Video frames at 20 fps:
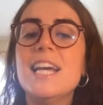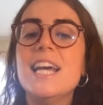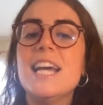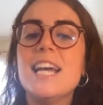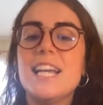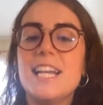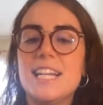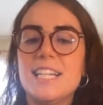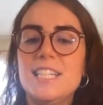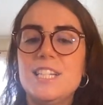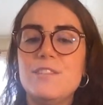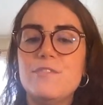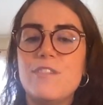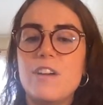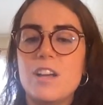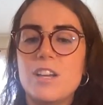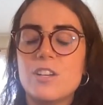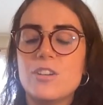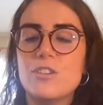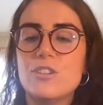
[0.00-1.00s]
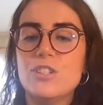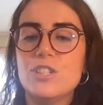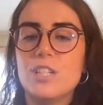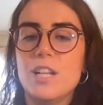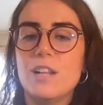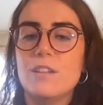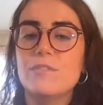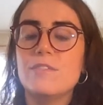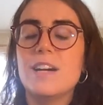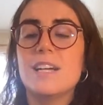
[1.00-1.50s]
identifying
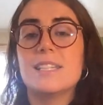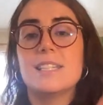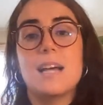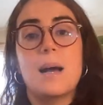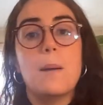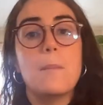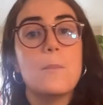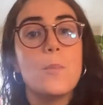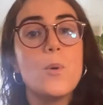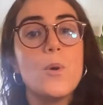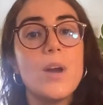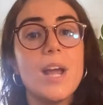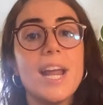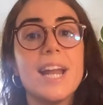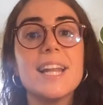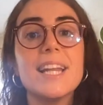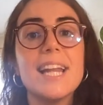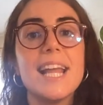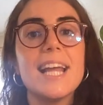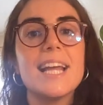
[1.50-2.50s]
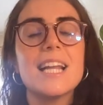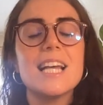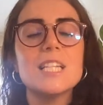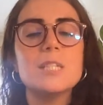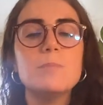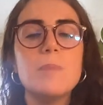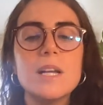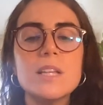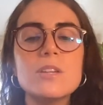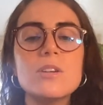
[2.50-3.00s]
herself as a mujer negra
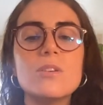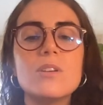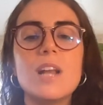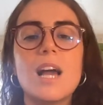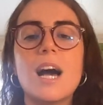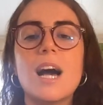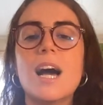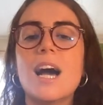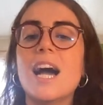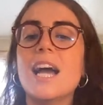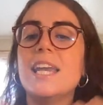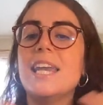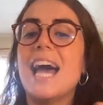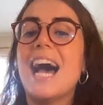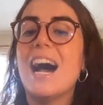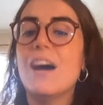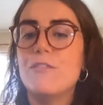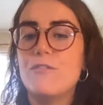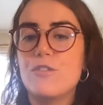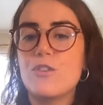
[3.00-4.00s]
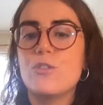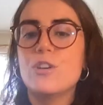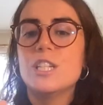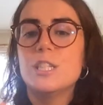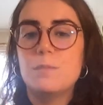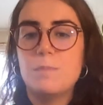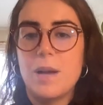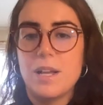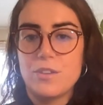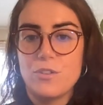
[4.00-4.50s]
española and
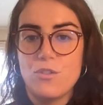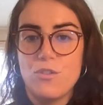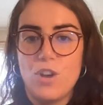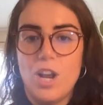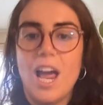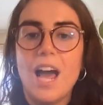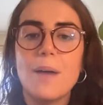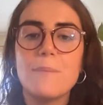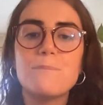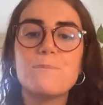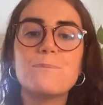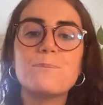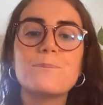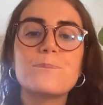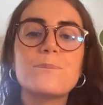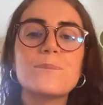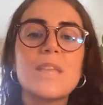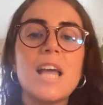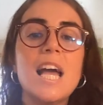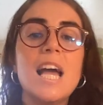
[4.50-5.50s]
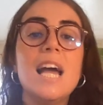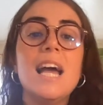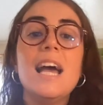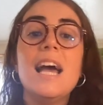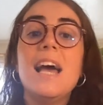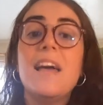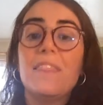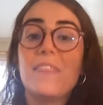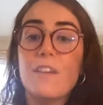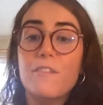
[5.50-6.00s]
Afroespañola.
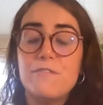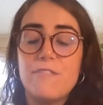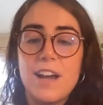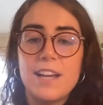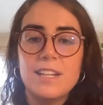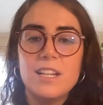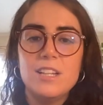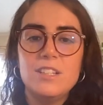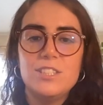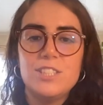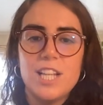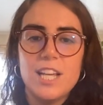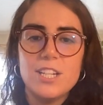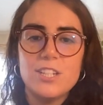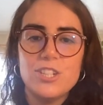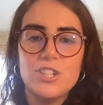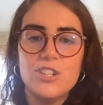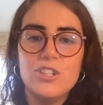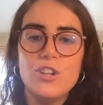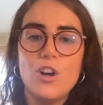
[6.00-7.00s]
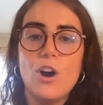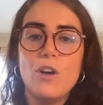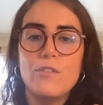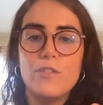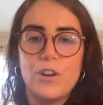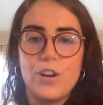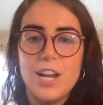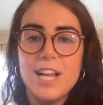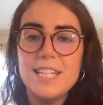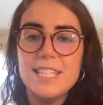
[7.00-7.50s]
The final section of
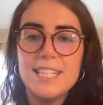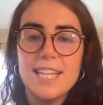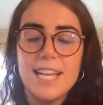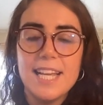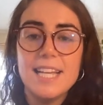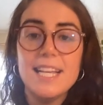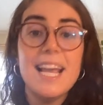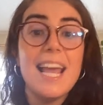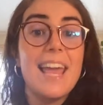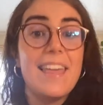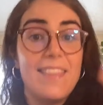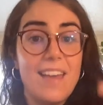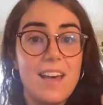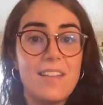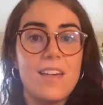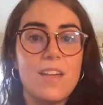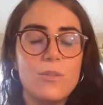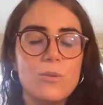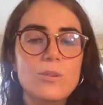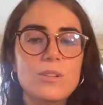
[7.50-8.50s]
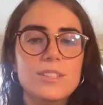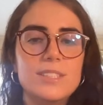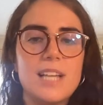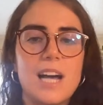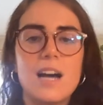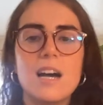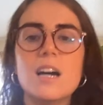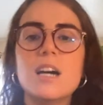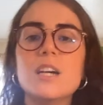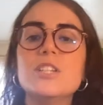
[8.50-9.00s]
her essay, Edad
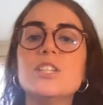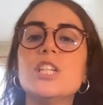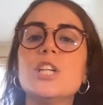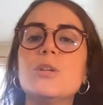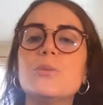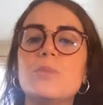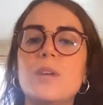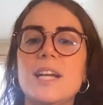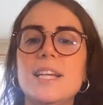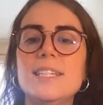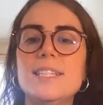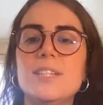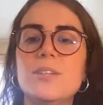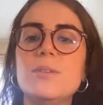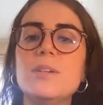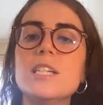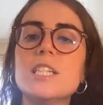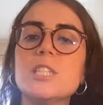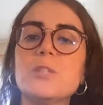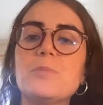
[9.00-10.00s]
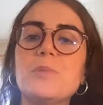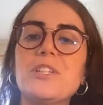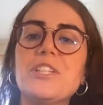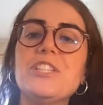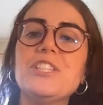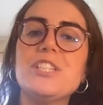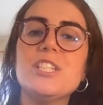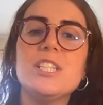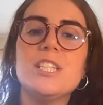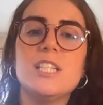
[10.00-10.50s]
Adulta, narrates her
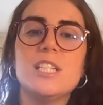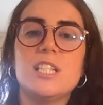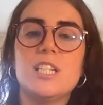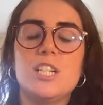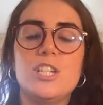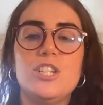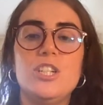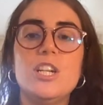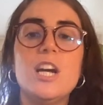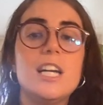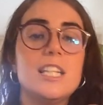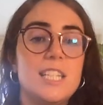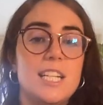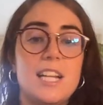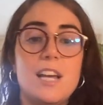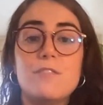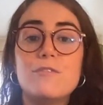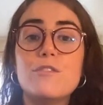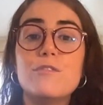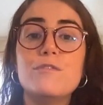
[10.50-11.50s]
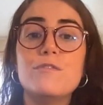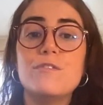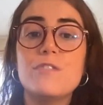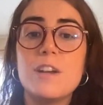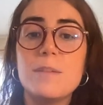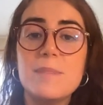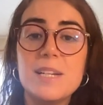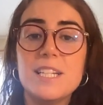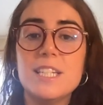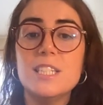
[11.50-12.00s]
experiences as an
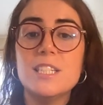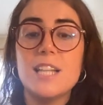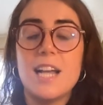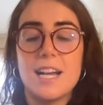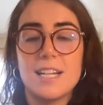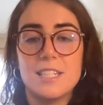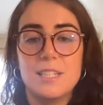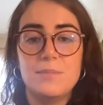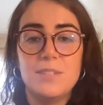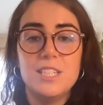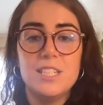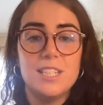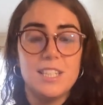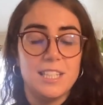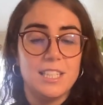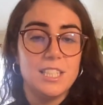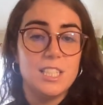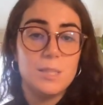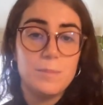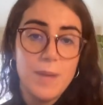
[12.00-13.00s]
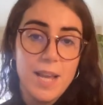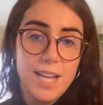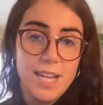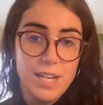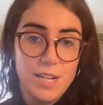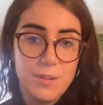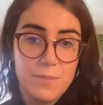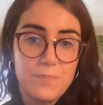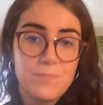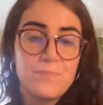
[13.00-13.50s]
Afro-feminist activist in Spain.